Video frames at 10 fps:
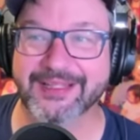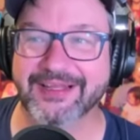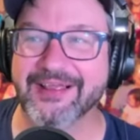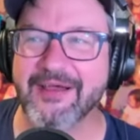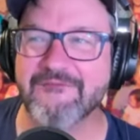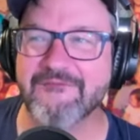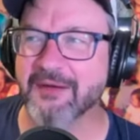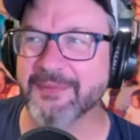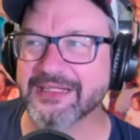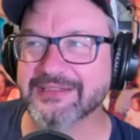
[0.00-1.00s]
but the
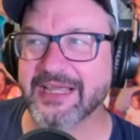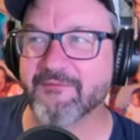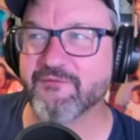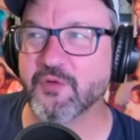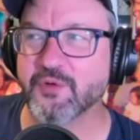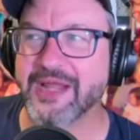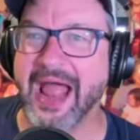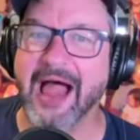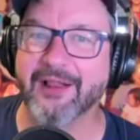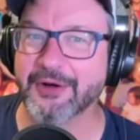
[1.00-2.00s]
fireman is like full
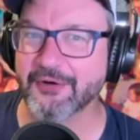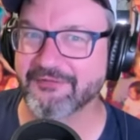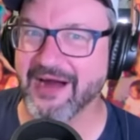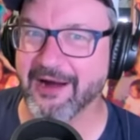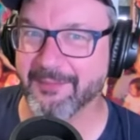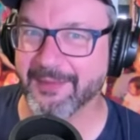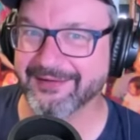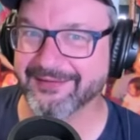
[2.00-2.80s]
calendar fireman